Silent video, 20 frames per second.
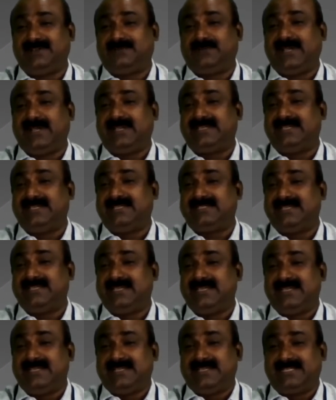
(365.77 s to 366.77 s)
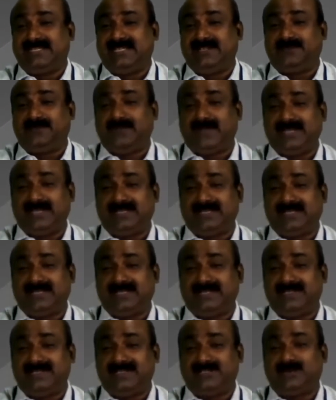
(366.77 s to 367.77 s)
felt is, she felt
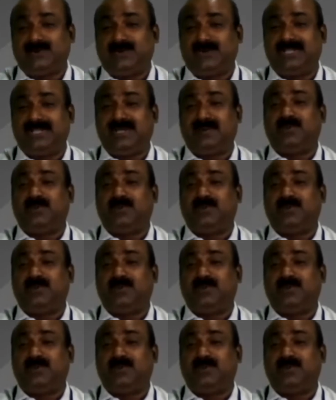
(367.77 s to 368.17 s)
sorry